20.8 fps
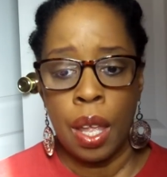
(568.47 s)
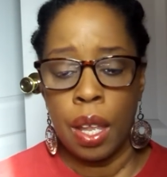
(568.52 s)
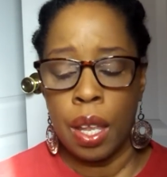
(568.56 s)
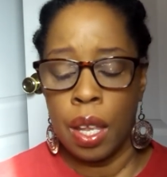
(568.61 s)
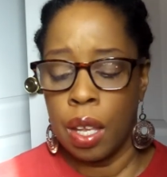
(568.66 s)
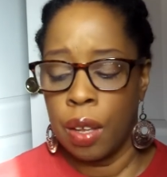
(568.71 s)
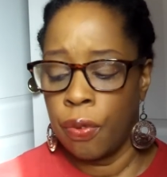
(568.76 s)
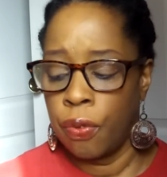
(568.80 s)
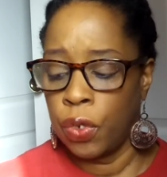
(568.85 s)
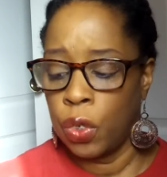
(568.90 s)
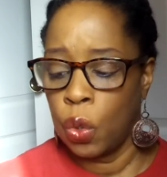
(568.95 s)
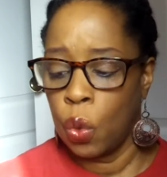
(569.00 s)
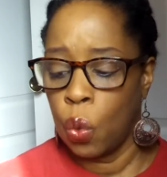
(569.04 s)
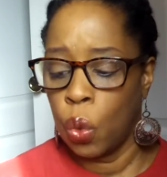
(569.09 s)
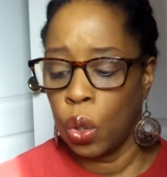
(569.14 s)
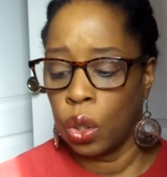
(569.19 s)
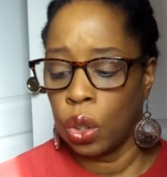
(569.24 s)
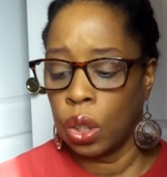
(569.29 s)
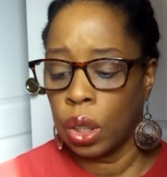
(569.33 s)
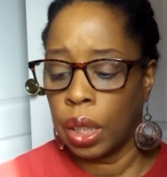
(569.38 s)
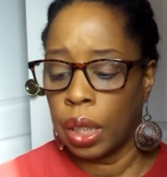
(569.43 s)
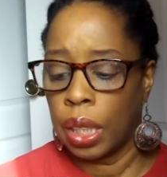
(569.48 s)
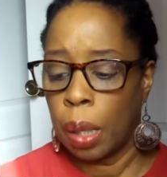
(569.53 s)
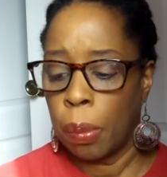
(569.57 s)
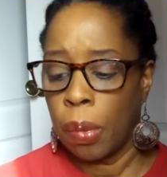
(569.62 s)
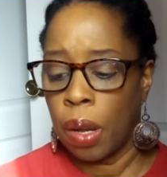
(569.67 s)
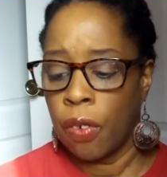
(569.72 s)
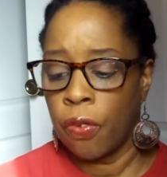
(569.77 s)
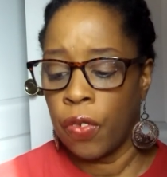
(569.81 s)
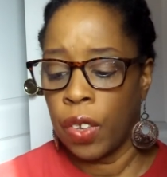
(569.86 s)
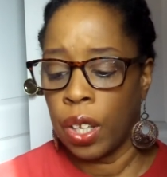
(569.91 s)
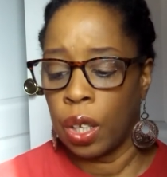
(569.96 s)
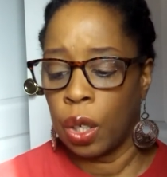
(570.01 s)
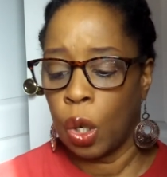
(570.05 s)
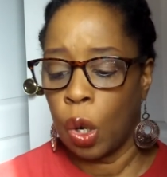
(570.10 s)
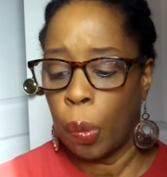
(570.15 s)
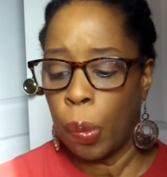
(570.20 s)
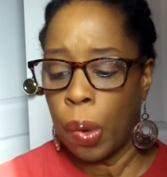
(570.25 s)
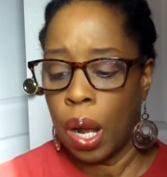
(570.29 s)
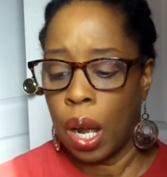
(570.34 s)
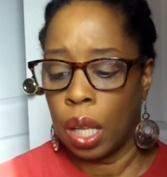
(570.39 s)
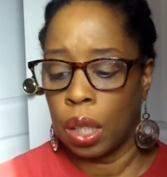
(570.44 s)
If you were looking at my
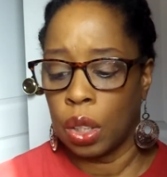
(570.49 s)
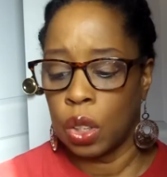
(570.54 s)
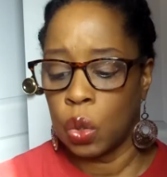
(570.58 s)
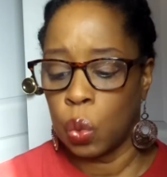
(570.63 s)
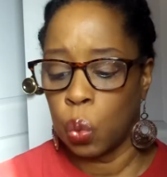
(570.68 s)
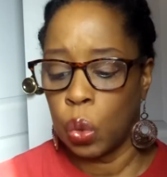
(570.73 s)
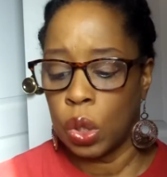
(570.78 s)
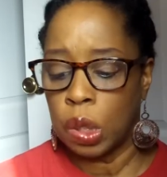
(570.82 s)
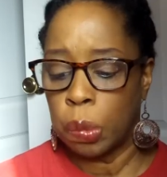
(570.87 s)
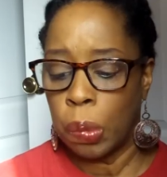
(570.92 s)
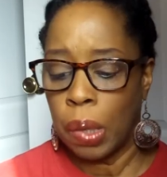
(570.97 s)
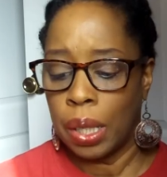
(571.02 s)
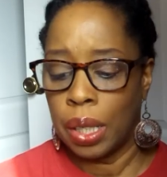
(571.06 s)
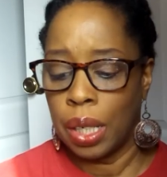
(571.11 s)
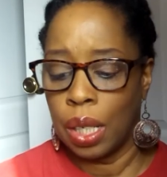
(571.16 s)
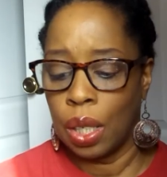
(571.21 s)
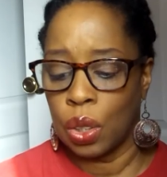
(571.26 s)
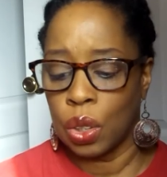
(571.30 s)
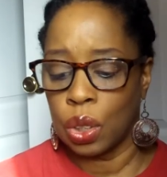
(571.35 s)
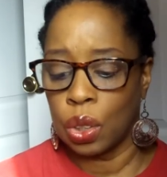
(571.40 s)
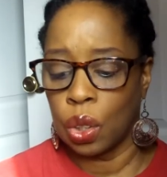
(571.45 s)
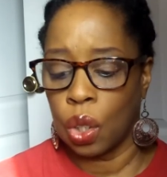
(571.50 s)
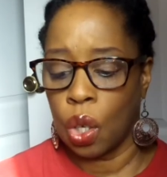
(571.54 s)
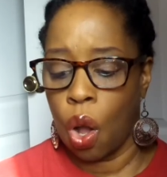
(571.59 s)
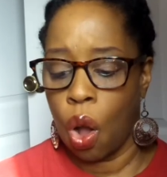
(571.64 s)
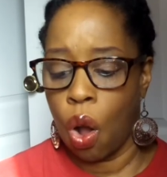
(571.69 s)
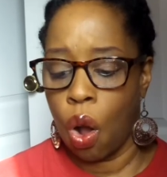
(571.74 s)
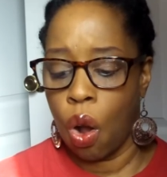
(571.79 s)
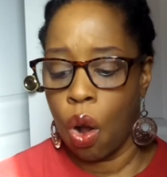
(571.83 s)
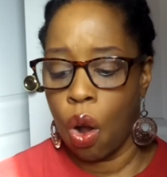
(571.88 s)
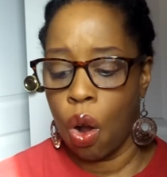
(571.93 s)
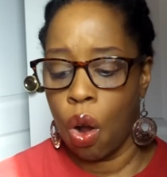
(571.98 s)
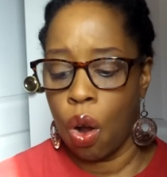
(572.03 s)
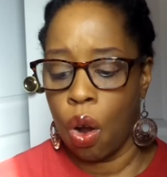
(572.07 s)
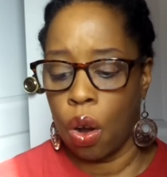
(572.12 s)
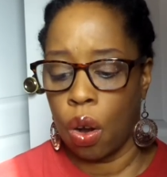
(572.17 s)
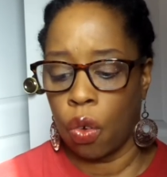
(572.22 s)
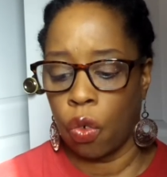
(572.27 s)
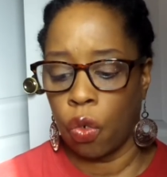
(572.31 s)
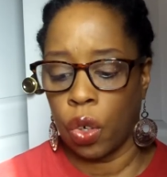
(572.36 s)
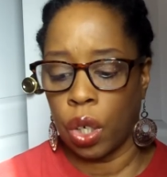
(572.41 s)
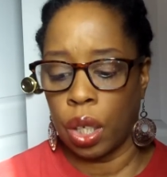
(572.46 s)
fingernail polish, which my nails look
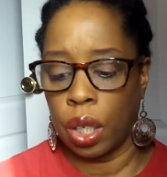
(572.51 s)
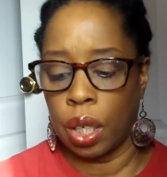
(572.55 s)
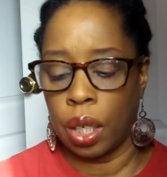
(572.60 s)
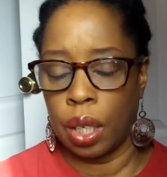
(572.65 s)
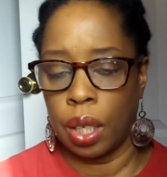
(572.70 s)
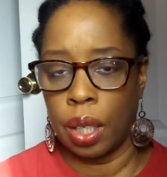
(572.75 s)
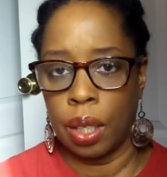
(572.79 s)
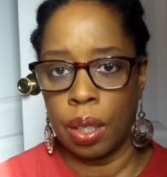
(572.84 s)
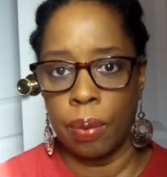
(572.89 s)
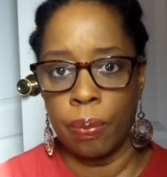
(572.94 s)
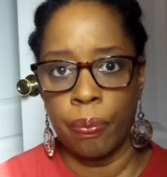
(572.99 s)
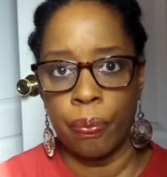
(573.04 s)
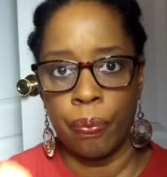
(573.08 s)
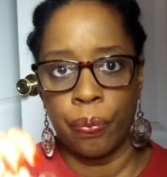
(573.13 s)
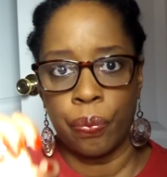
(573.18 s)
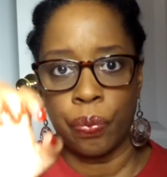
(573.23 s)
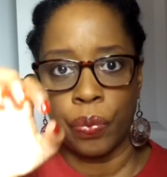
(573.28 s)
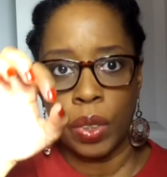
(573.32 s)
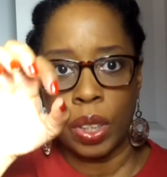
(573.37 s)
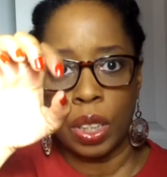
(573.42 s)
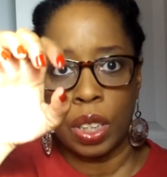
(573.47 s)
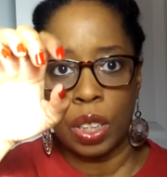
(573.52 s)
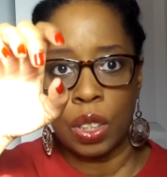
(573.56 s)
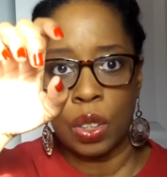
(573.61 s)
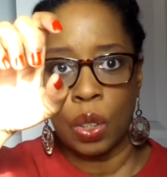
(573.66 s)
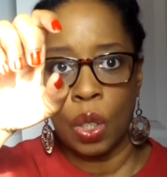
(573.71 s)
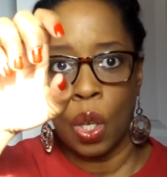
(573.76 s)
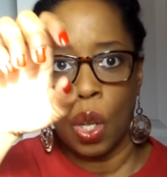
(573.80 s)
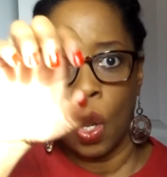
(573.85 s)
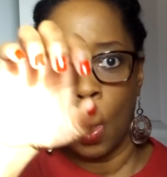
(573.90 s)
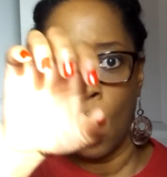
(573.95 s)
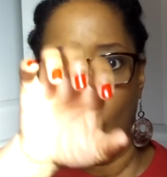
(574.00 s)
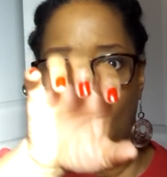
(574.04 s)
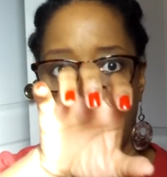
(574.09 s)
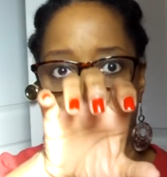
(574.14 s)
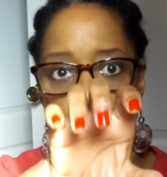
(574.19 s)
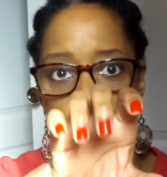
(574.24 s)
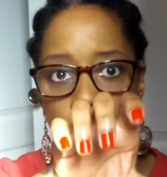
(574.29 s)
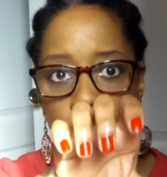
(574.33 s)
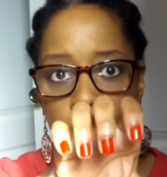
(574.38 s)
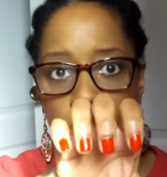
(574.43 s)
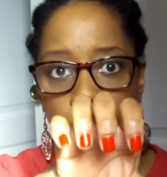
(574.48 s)
horrid, this
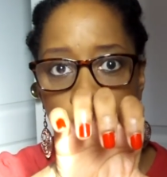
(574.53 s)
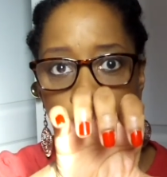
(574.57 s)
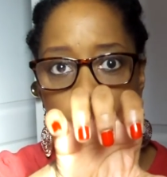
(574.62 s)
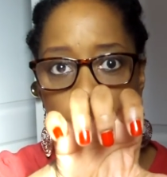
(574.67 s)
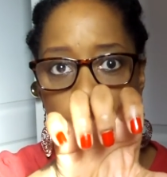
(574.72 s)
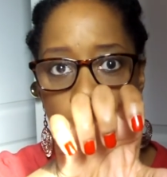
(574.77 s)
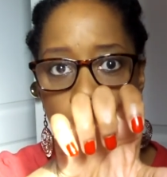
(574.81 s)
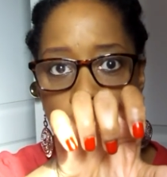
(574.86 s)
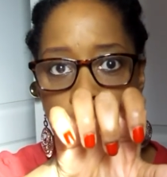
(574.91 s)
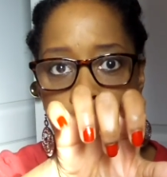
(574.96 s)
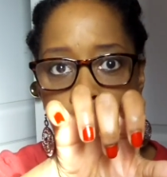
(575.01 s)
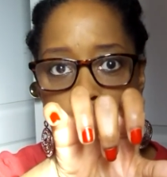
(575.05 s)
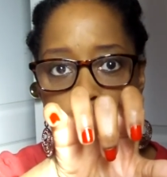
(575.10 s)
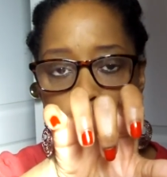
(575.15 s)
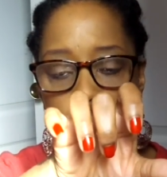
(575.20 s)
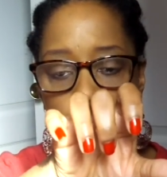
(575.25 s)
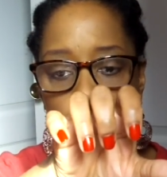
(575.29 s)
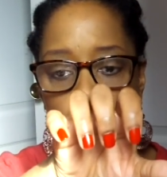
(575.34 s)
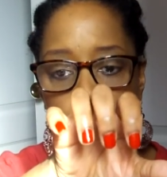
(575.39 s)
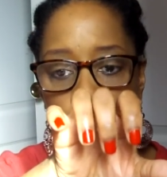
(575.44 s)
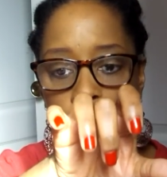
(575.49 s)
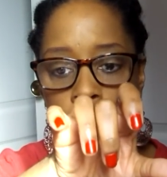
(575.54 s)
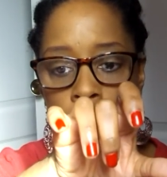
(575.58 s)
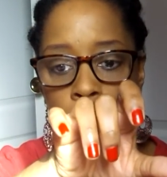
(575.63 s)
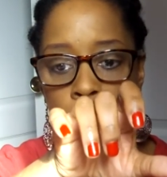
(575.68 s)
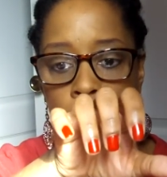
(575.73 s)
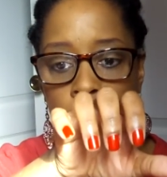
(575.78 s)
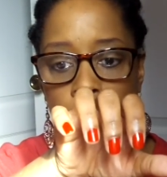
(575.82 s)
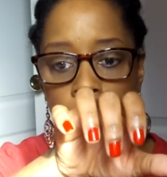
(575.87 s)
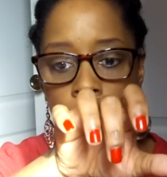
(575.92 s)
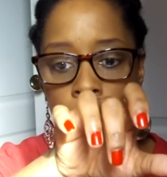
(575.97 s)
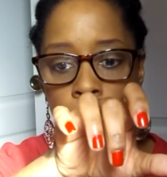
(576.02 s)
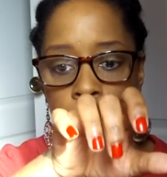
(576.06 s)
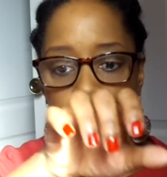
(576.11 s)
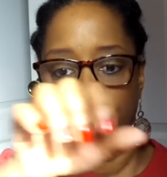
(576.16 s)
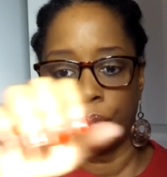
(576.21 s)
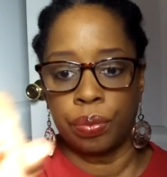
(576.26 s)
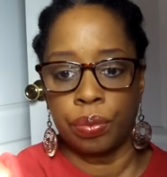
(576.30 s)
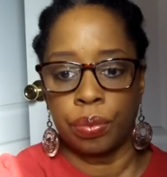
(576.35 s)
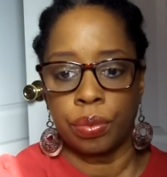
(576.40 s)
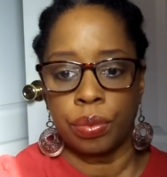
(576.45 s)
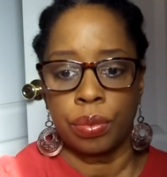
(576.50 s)
red color I have on here,
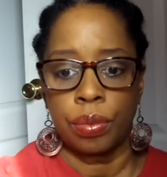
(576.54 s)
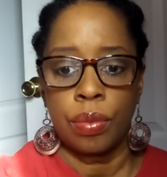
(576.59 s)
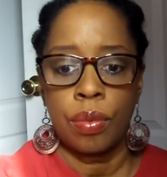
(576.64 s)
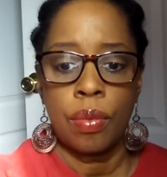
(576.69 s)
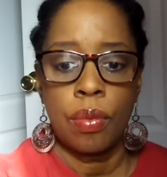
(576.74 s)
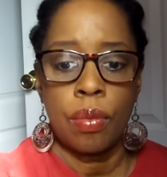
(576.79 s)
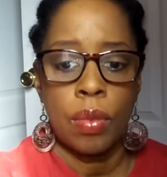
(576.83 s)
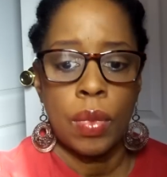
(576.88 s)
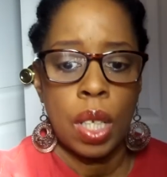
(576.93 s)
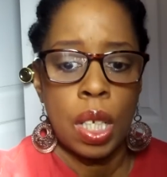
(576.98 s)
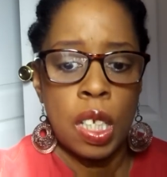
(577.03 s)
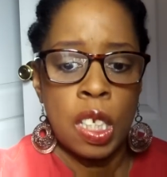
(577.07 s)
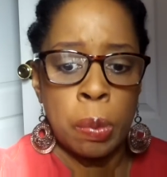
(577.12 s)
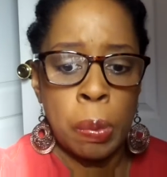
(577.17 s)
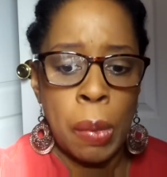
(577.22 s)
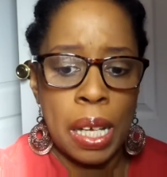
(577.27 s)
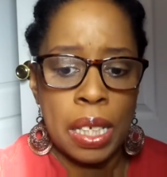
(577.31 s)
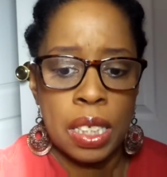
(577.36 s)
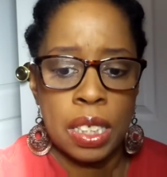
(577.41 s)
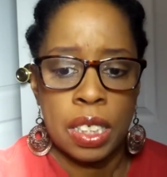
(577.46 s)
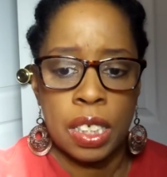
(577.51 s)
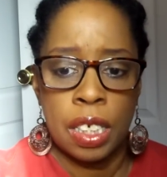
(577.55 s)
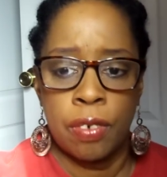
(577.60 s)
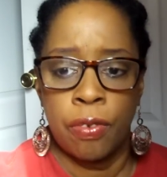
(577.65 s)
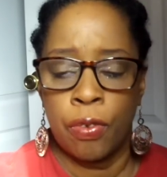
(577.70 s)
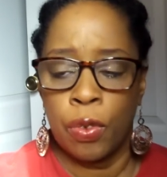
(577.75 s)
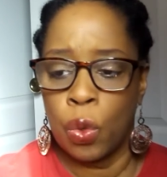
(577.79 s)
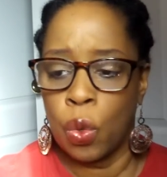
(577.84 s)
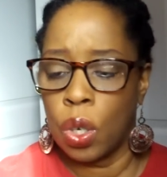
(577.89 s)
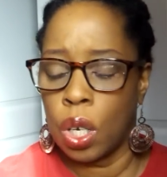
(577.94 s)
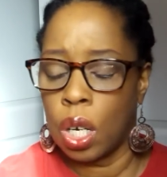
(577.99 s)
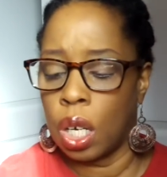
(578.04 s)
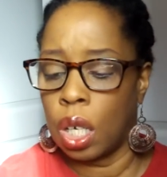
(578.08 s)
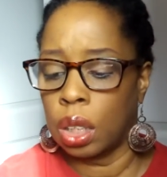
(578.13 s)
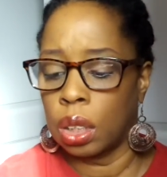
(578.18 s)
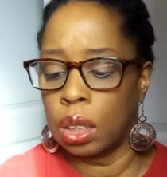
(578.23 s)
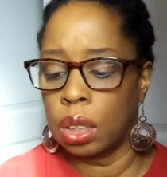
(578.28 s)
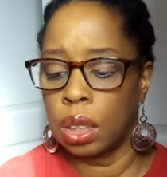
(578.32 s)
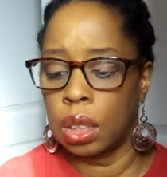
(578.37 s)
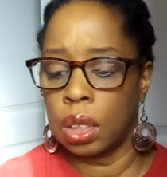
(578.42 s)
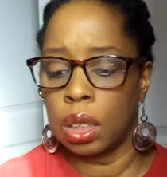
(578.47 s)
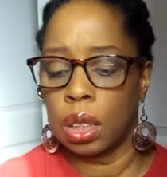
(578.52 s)
it's by Sinful
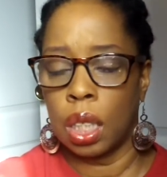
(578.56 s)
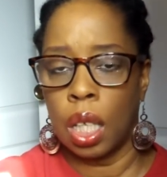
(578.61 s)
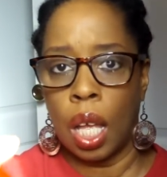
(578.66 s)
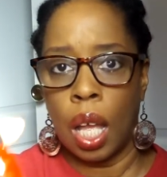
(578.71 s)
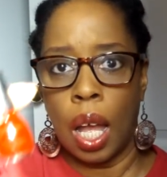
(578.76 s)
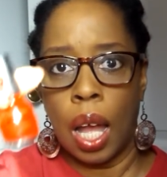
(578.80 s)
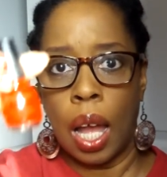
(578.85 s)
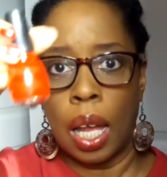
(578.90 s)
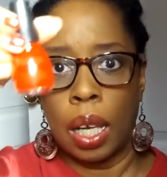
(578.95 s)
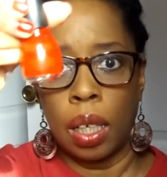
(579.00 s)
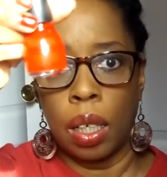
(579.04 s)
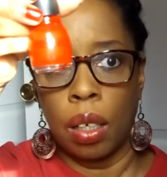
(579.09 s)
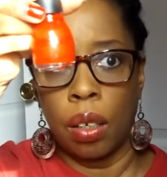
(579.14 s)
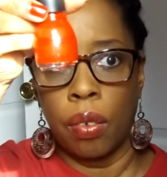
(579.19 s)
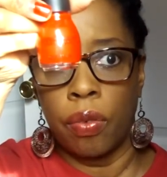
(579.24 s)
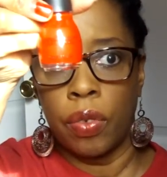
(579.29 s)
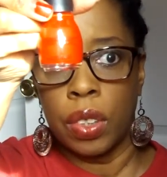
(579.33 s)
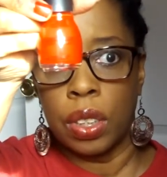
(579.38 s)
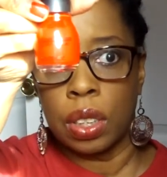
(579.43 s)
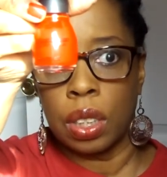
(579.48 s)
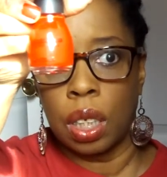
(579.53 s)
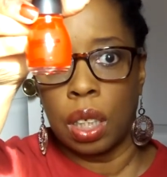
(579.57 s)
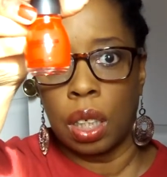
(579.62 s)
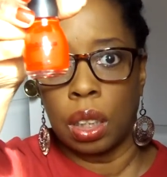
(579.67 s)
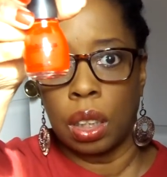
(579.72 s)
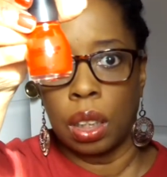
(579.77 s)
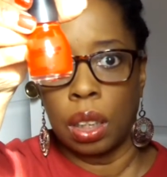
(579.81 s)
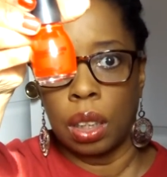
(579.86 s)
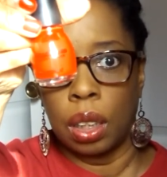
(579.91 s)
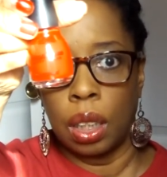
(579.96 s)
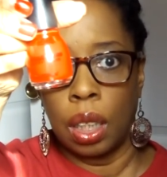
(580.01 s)
Colors. I love this color.